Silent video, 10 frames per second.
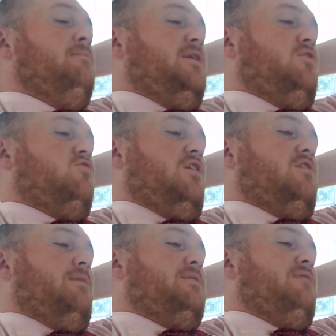Peter Channel
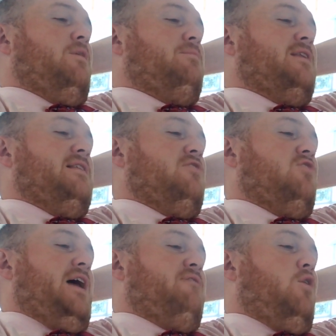Top 10 from Sunday,
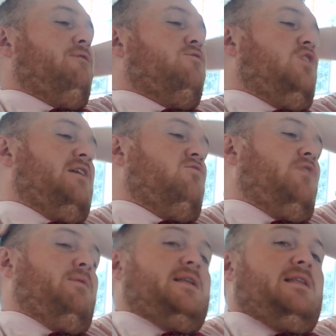July 4th,
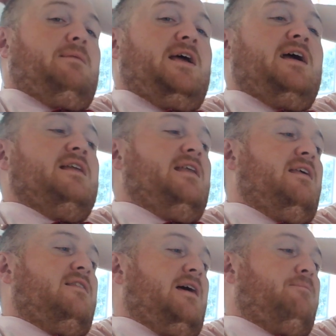2021. Number 9
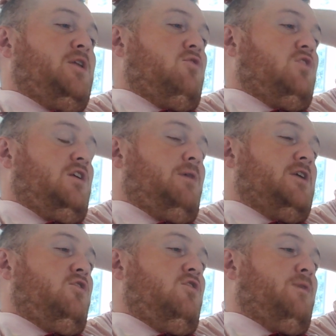is Peter Channel
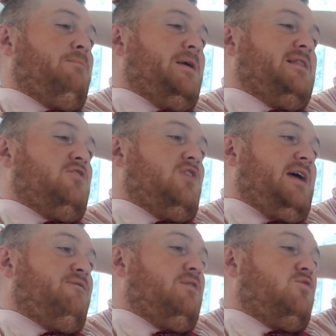Modern News from Monday,
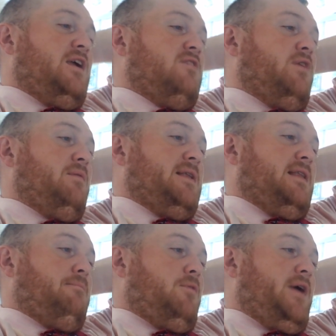July 5th, 2021.
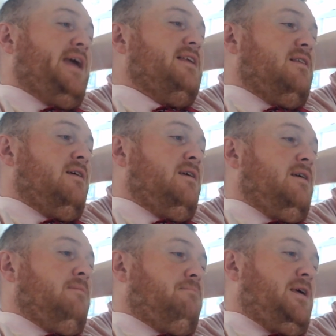Number 8.
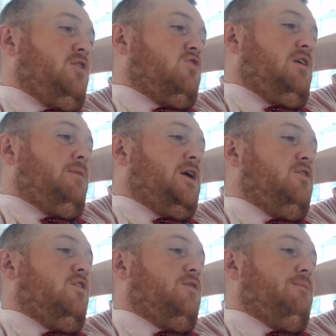Peter Chell
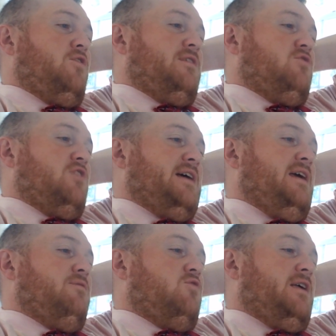Modern News from Thursday, July
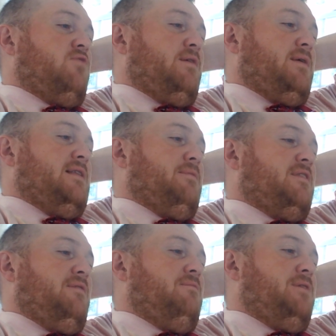8th, 2021. Number
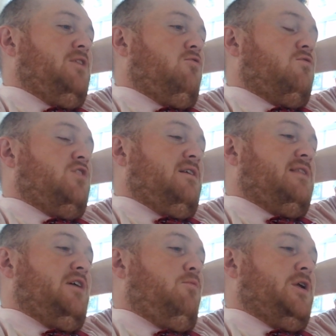7, Peter Chell
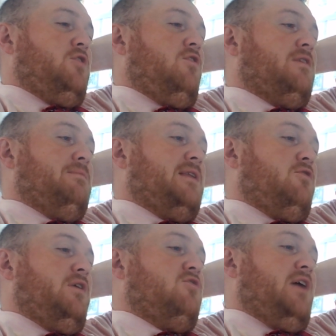Signing Morning News from
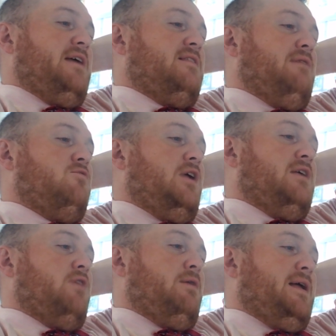Saturday, July 10th,
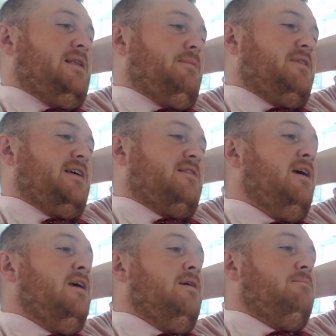2021. Number 6,
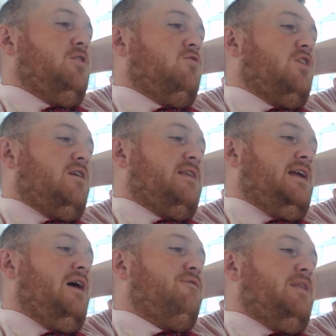Peter Chell
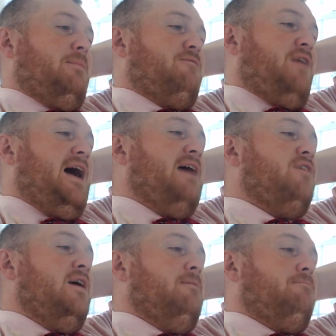Sign Off. Number 5,
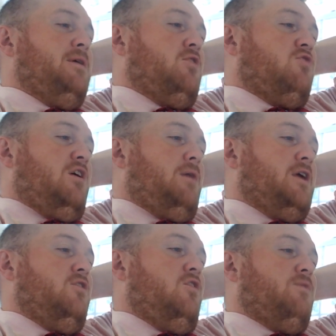Peter Chell
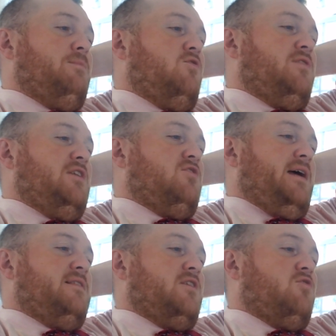Modern News from Tuesday,
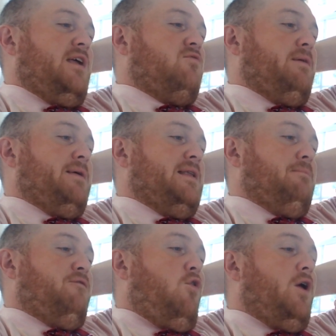July 6th, 2021.
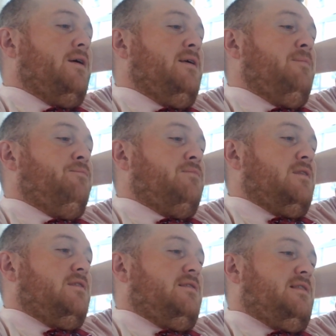Number 4,
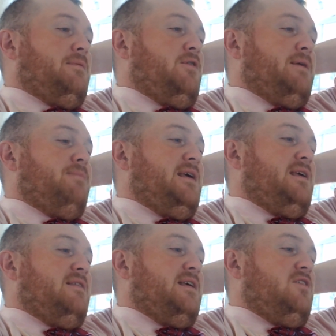
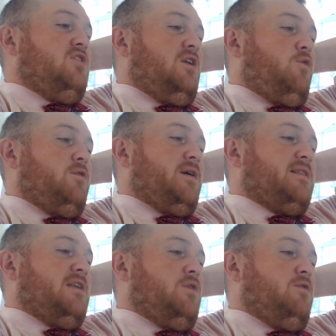WNBC Channel 4
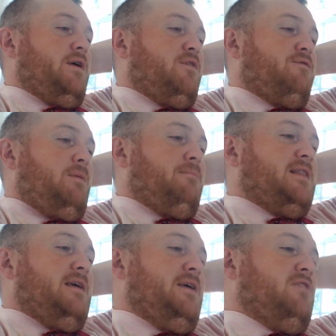Direct Test, whatever, from
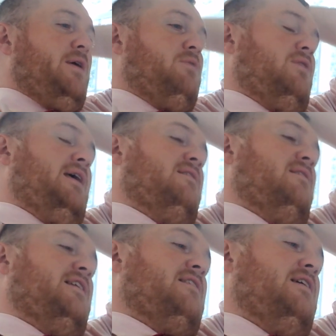Monday, May 20th,
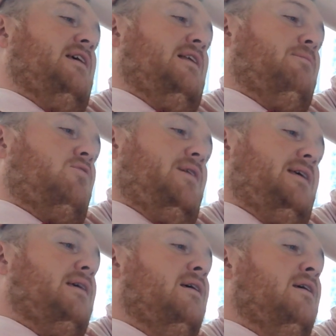1960. And number
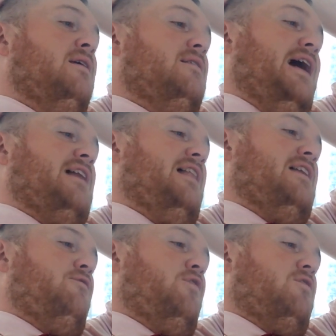3, Not
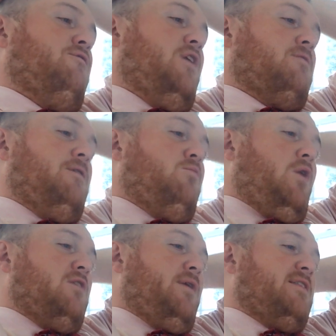That's the First of Foxport
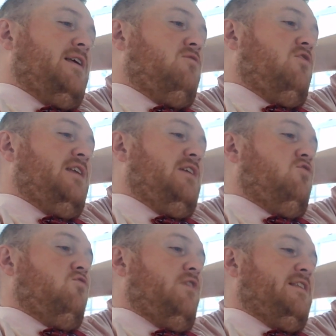Warriors Wrestling, Tuesday,
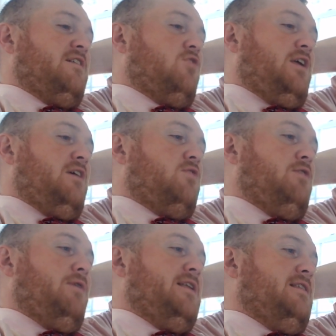June 22nd,
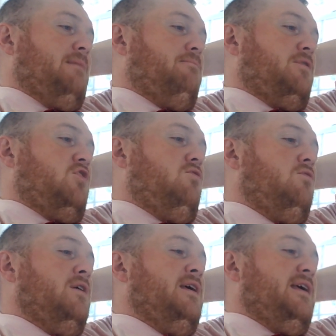2021. Number 2,
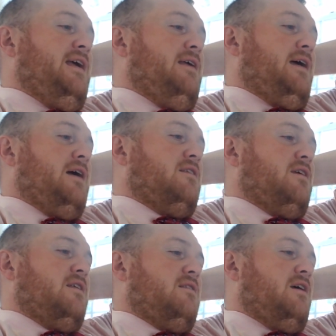It Out
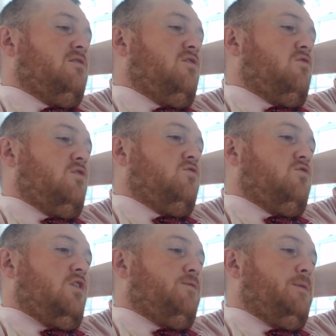the Contest of
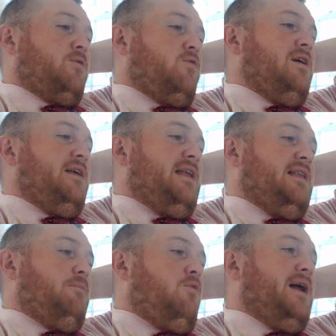Josh from McGrill. And
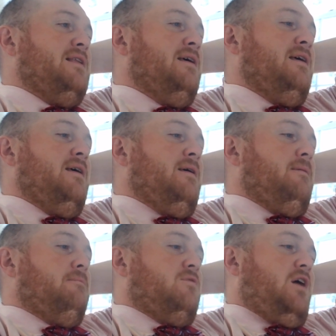number 1,
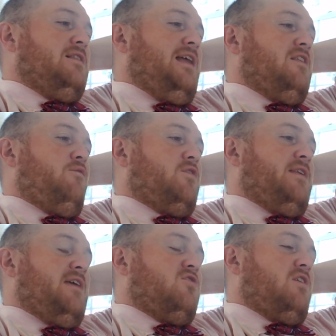Not Net vs.
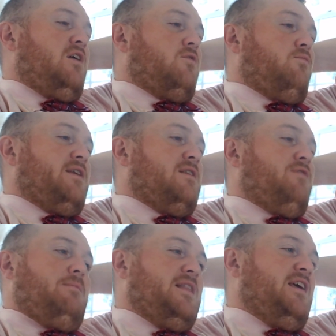Natural Clock is Wrestling
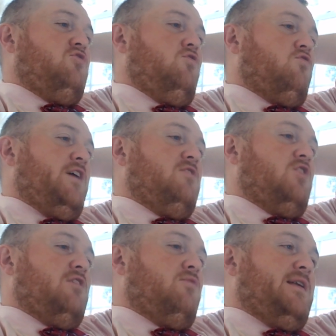from Monday, June 20th,
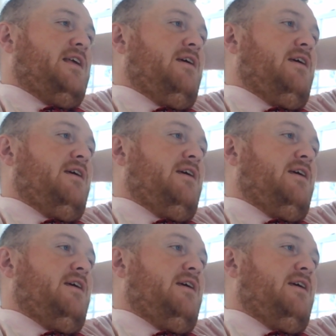2020.